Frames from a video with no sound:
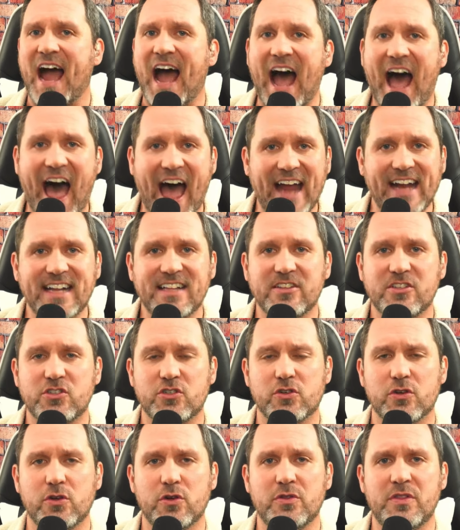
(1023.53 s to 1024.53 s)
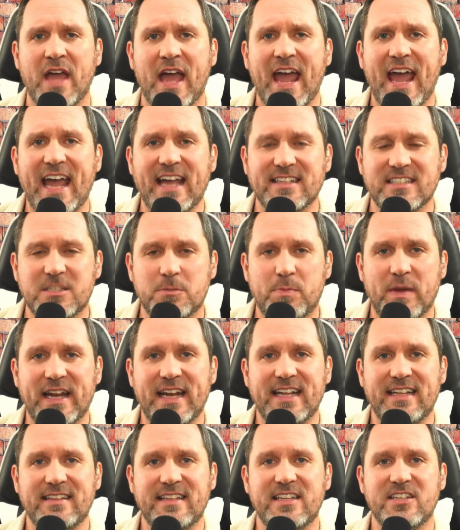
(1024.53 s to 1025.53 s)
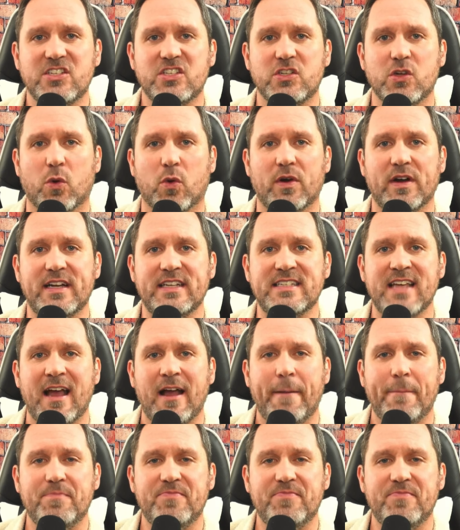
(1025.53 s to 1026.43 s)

hiding the truth and spinning these stories